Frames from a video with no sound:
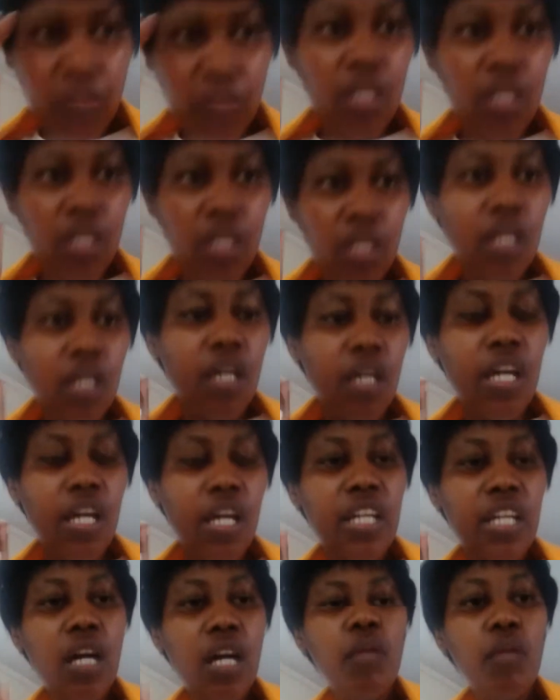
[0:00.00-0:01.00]
and I'm
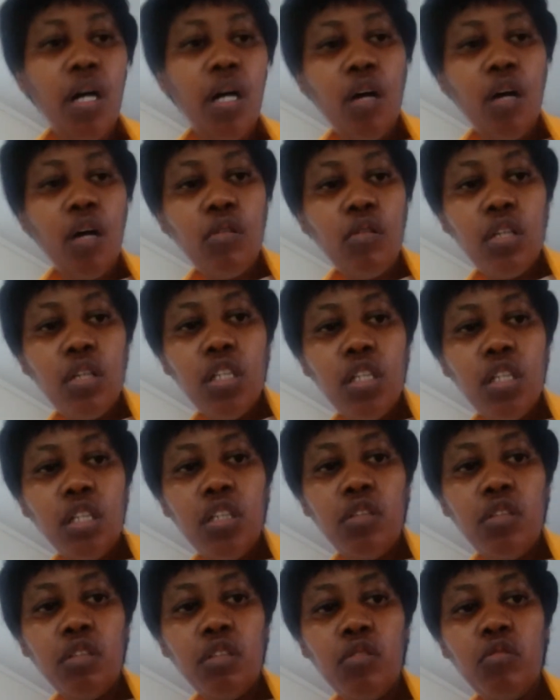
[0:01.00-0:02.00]
only
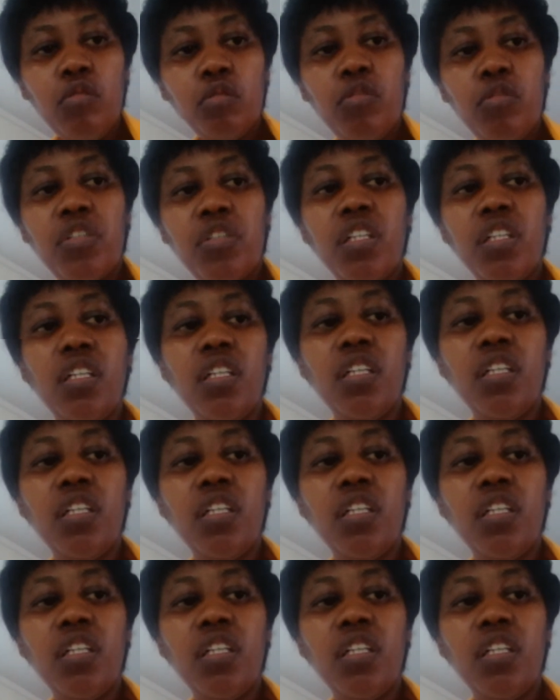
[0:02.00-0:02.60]
using